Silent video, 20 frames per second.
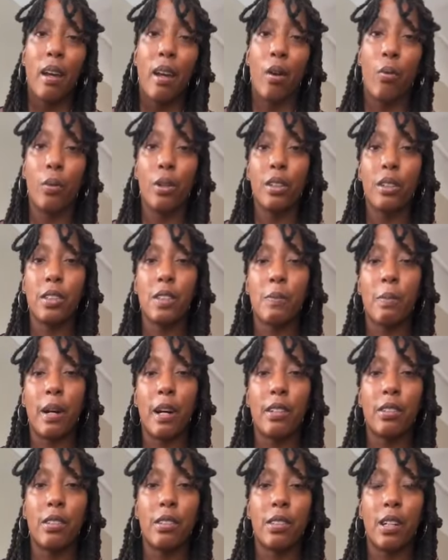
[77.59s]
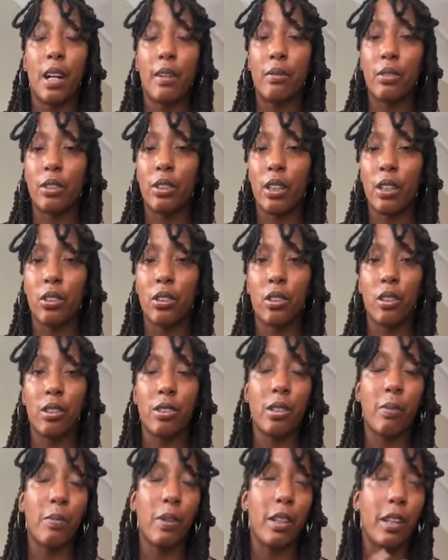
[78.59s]
And what inspired this conversation is
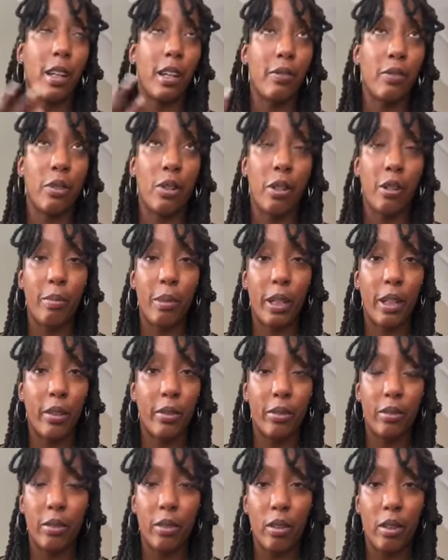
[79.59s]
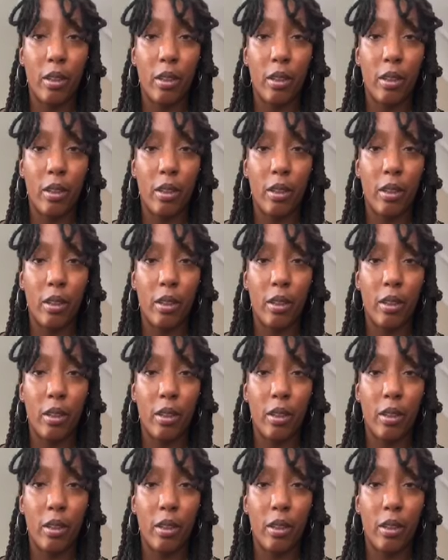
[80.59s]
something that I've thought about